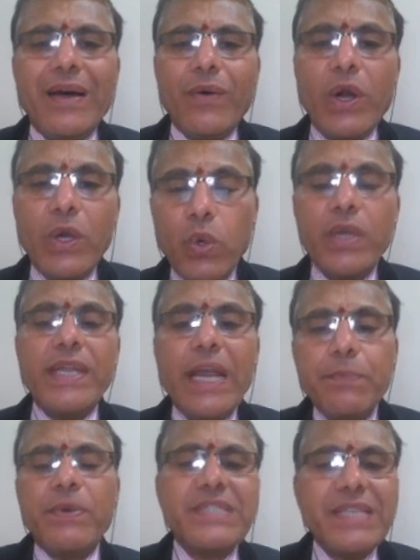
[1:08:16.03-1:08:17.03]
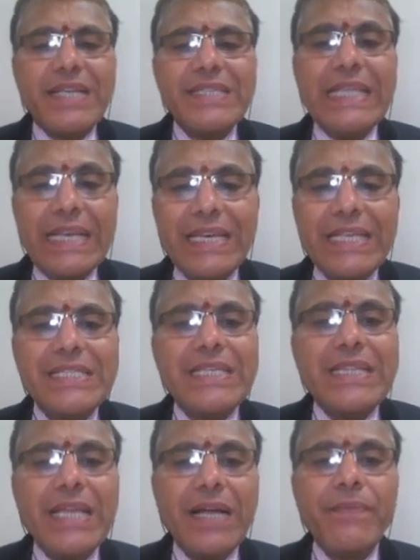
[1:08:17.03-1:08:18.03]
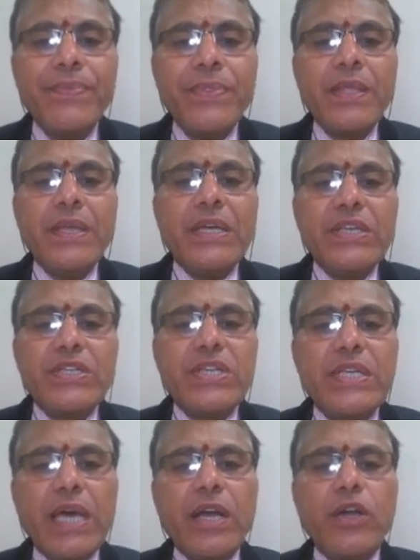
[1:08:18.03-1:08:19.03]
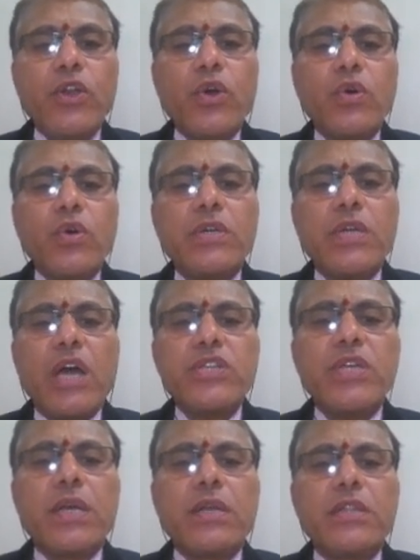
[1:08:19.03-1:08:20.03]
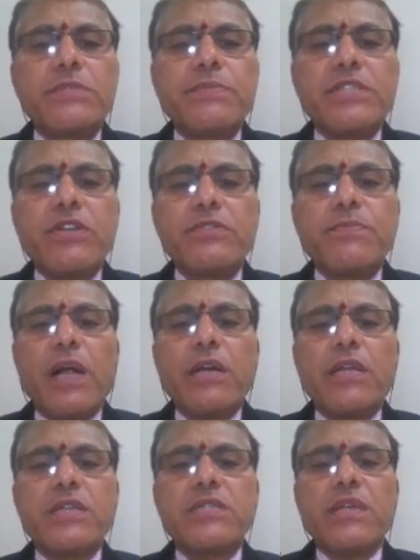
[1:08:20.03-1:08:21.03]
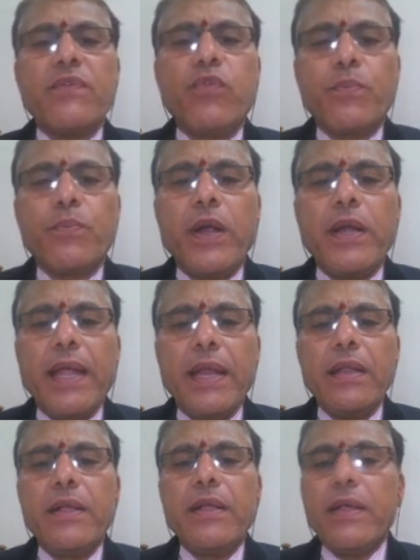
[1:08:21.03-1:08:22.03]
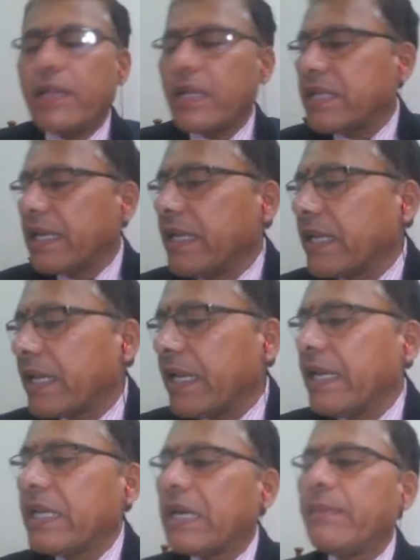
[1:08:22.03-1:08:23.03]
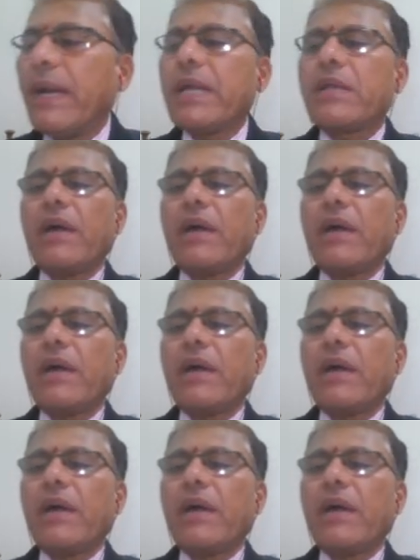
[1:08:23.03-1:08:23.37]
128% increase in the shear due to torsion. This much of small torsion of 4.9. There is an increment